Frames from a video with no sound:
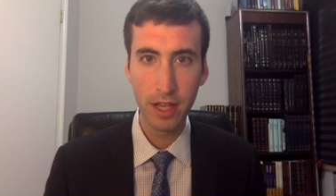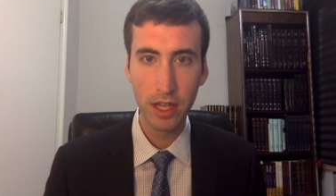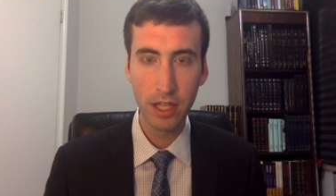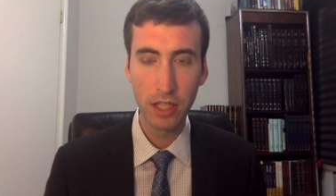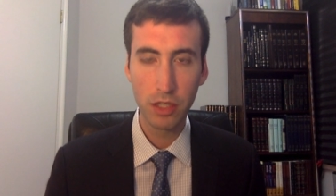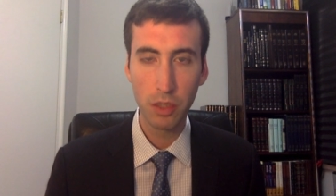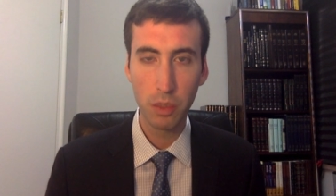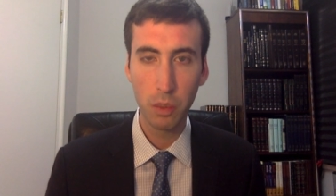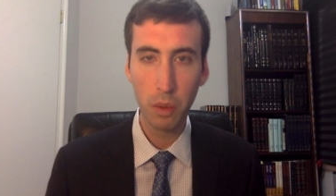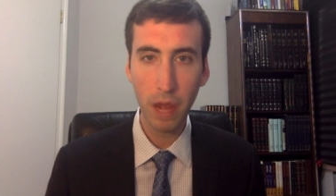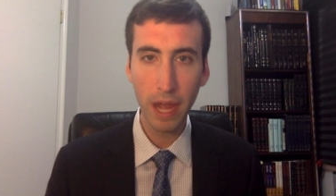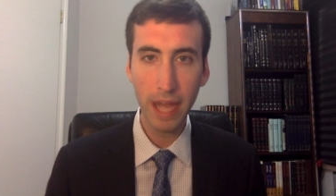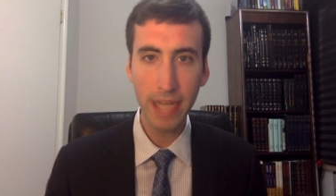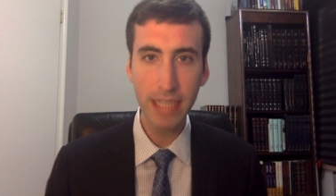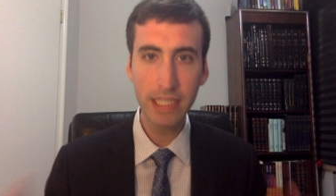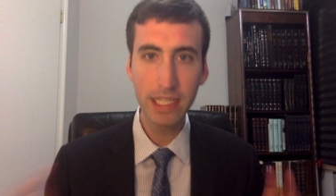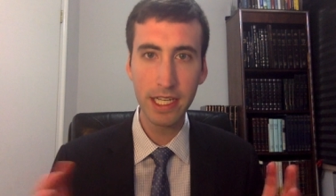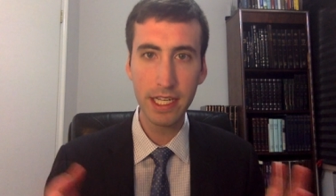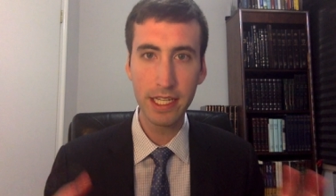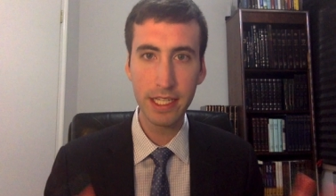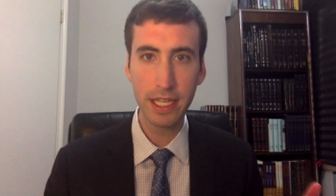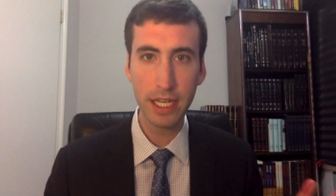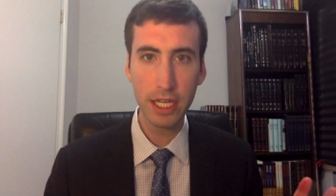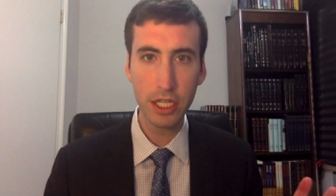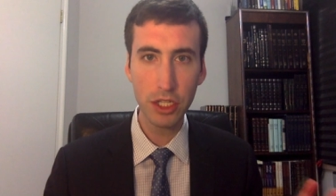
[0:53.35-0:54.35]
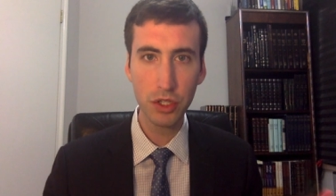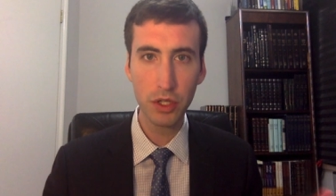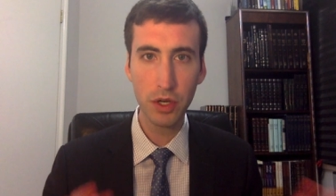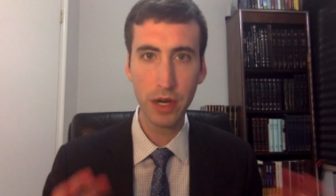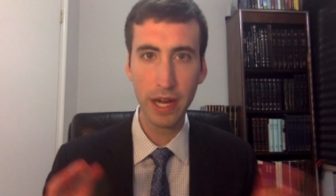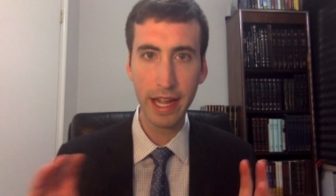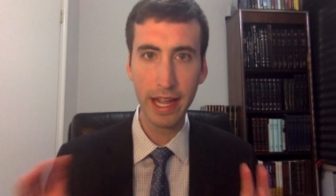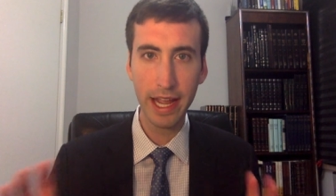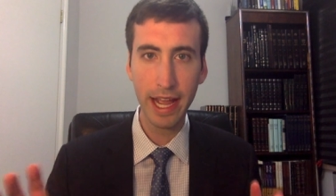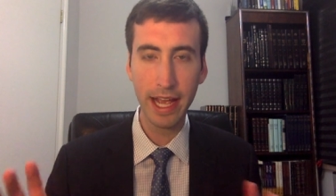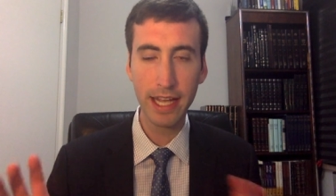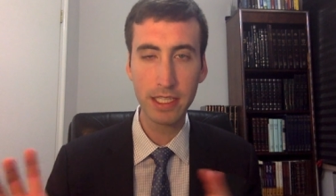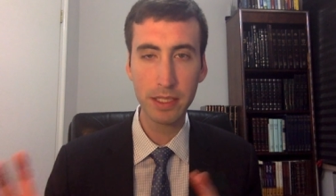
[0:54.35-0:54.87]
So why is it in
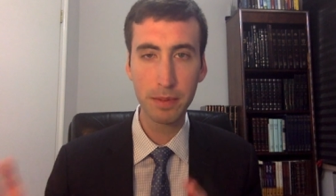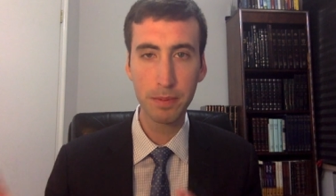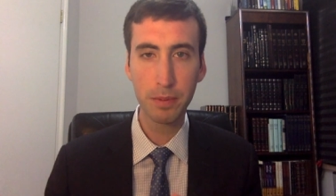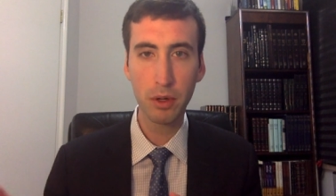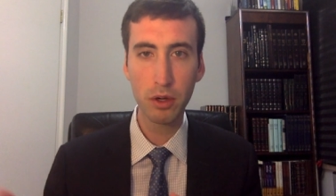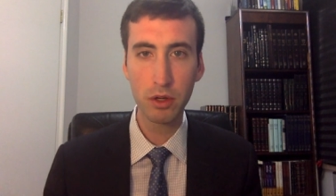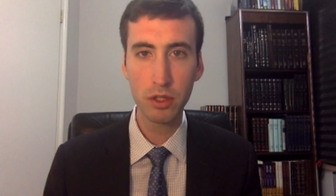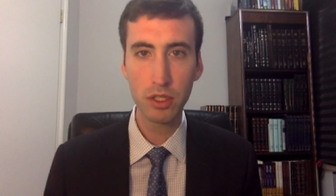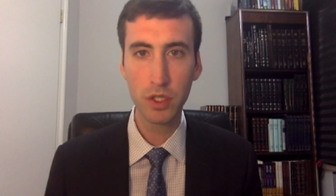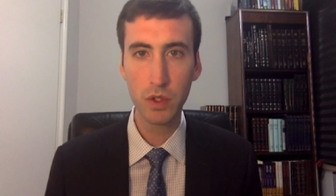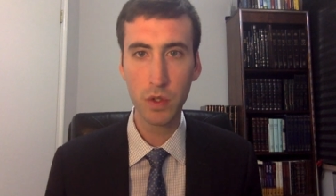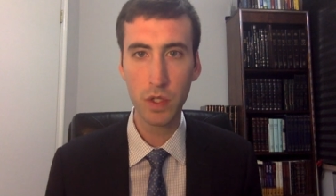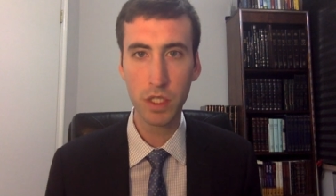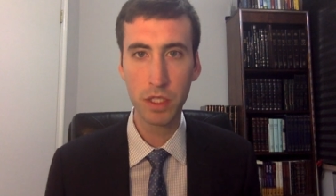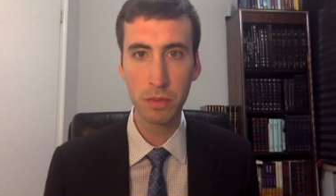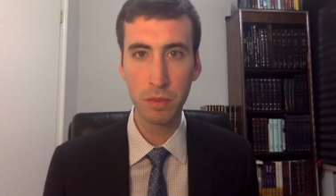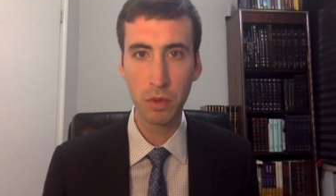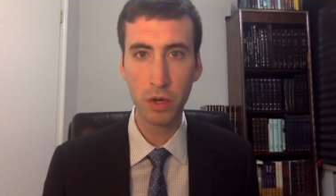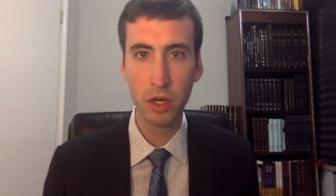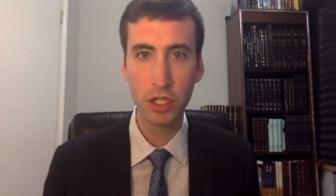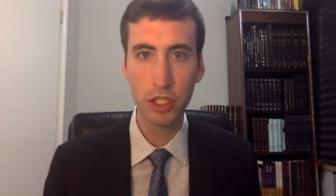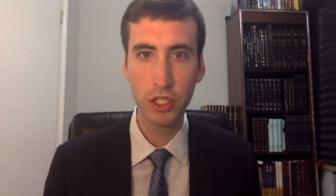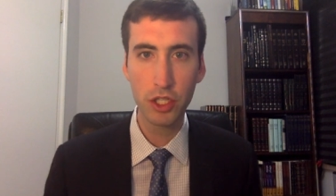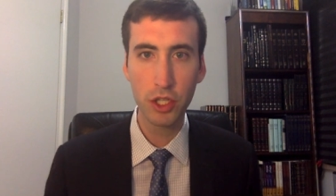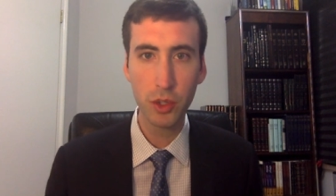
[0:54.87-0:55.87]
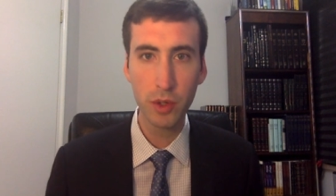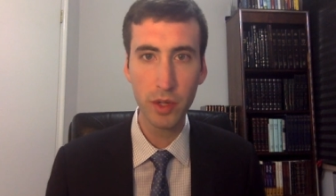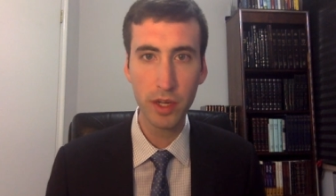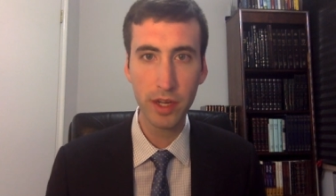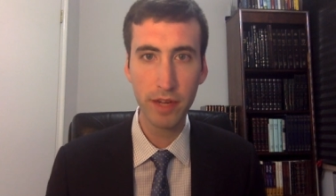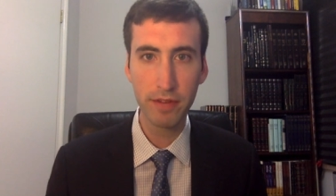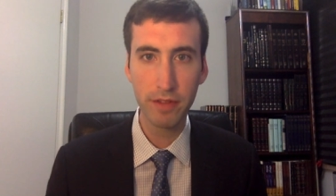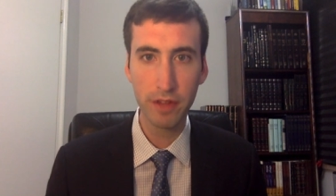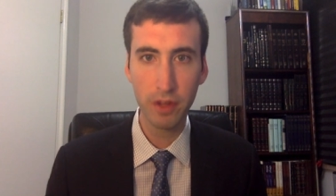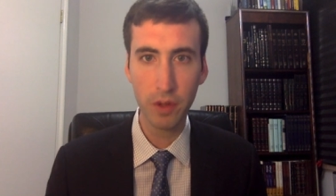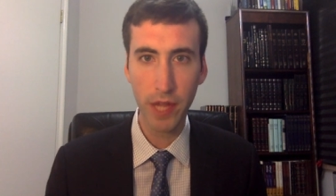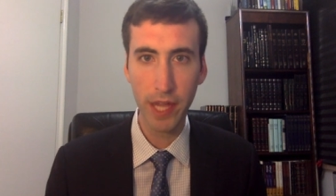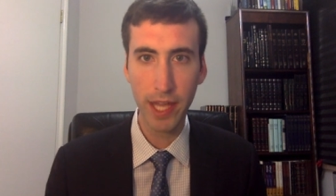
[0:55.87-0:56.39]
Tishrei as opposed to its more
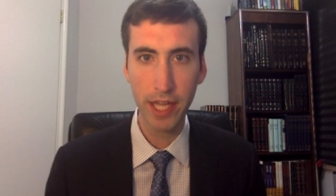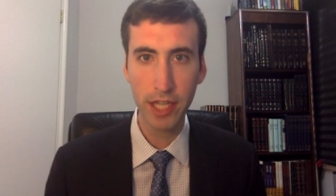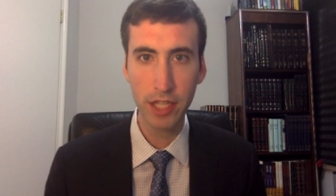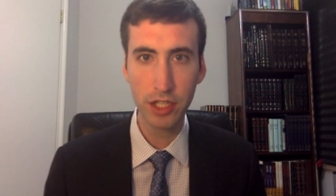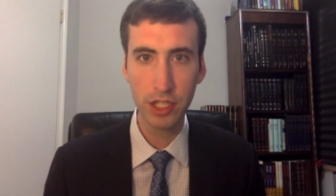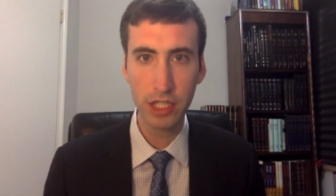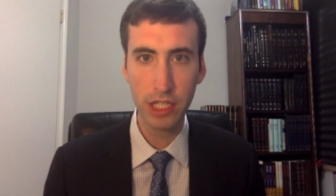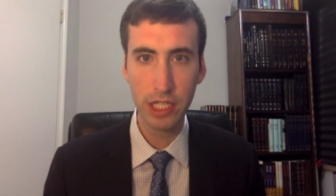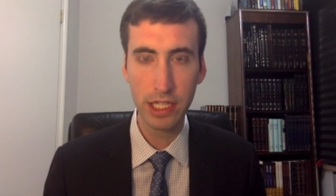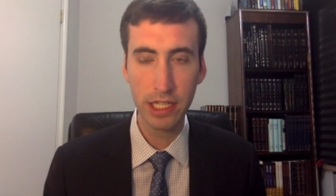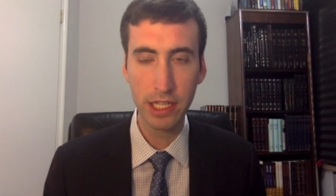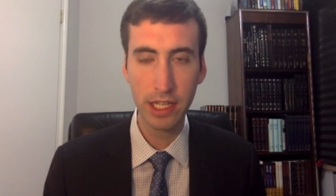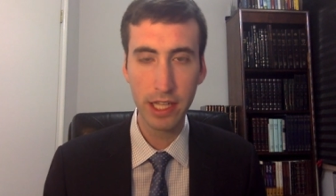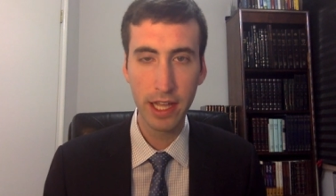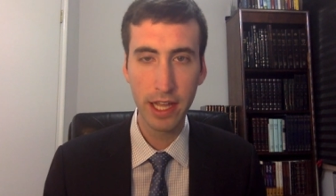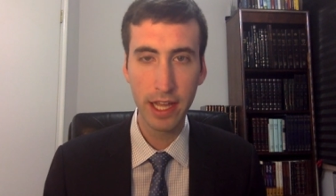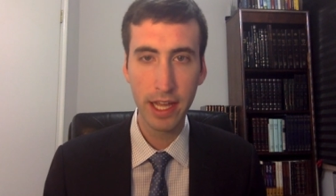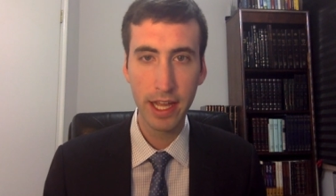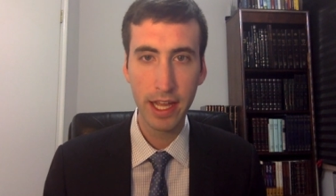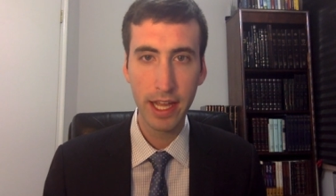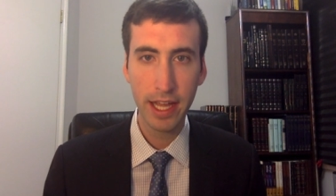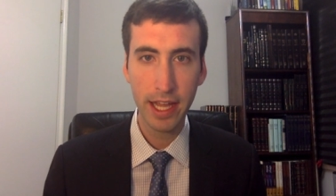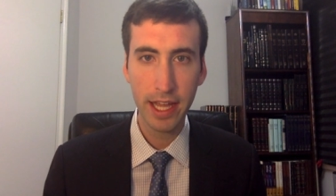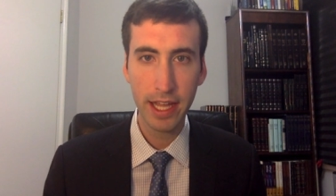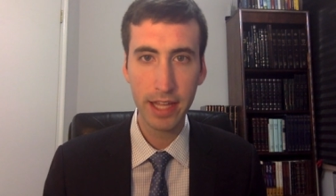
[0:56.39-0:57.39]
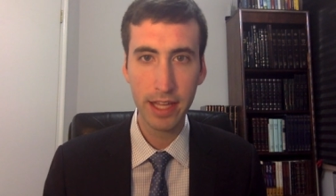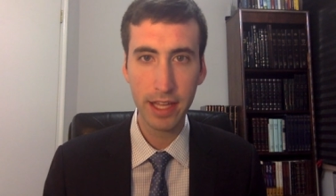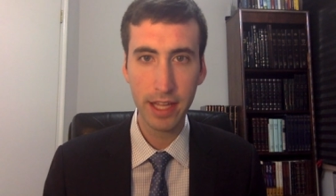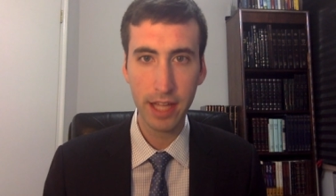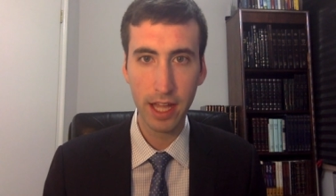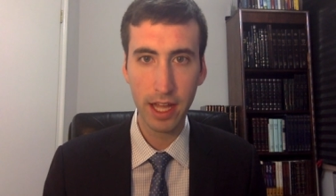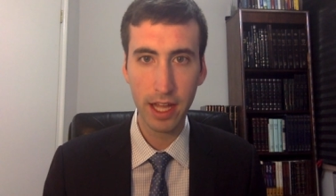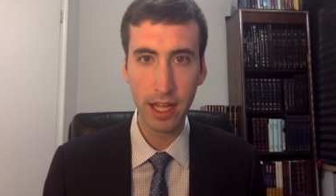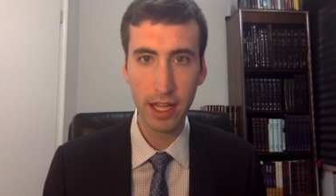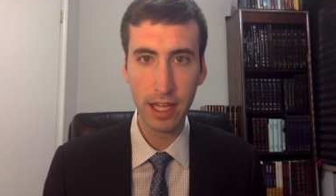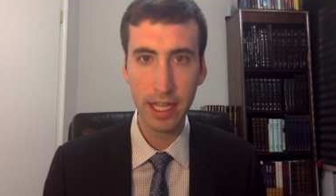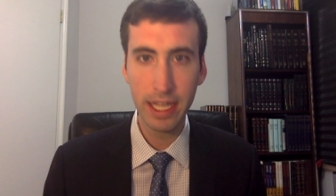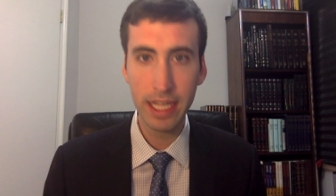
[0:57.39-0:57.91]
intuitive location in,
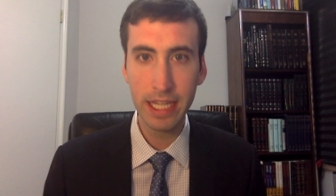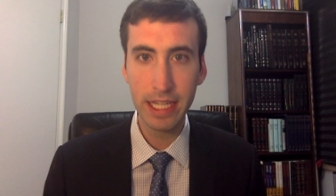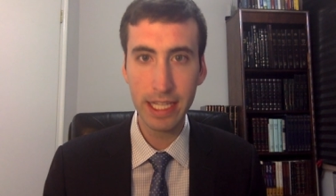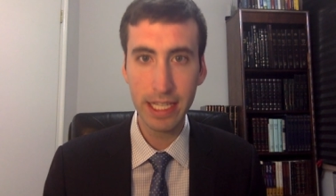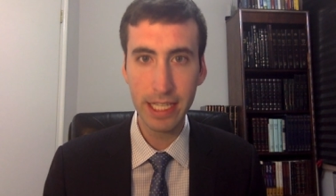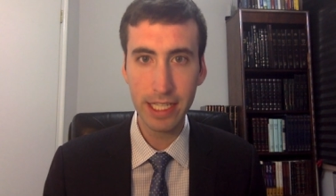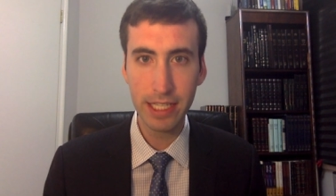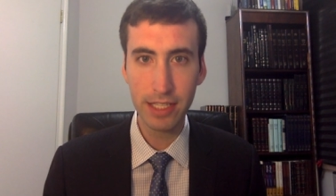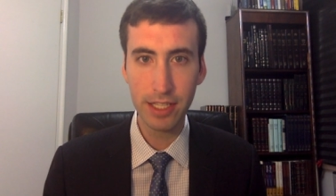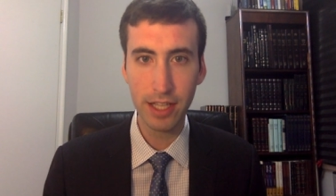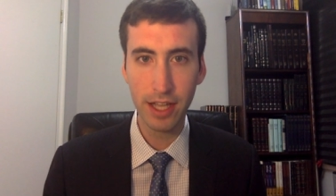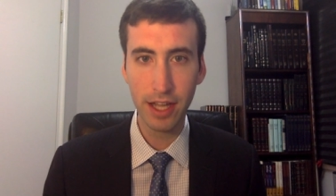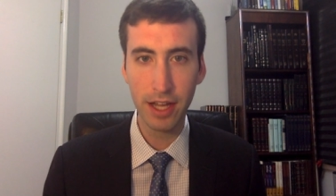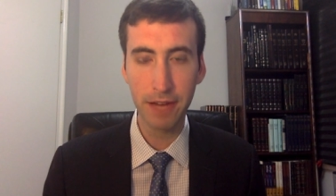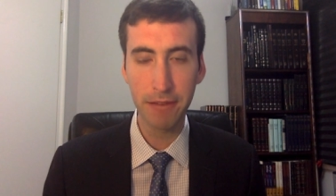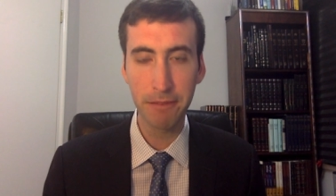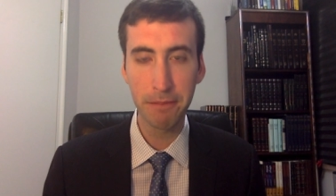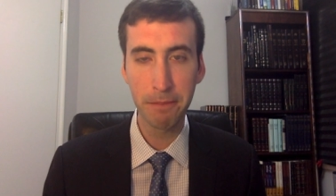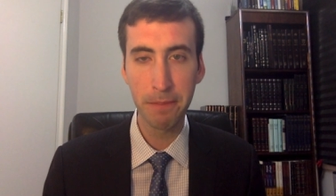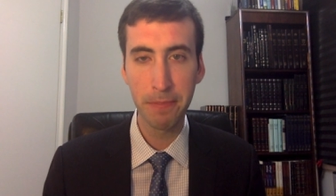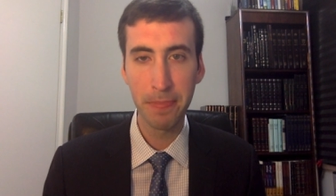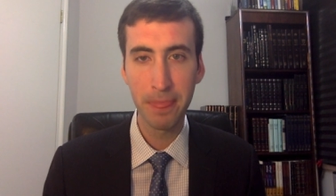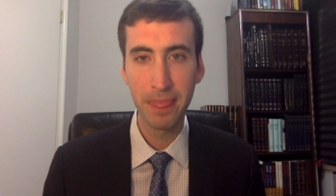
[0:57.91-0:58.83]
in Nisan?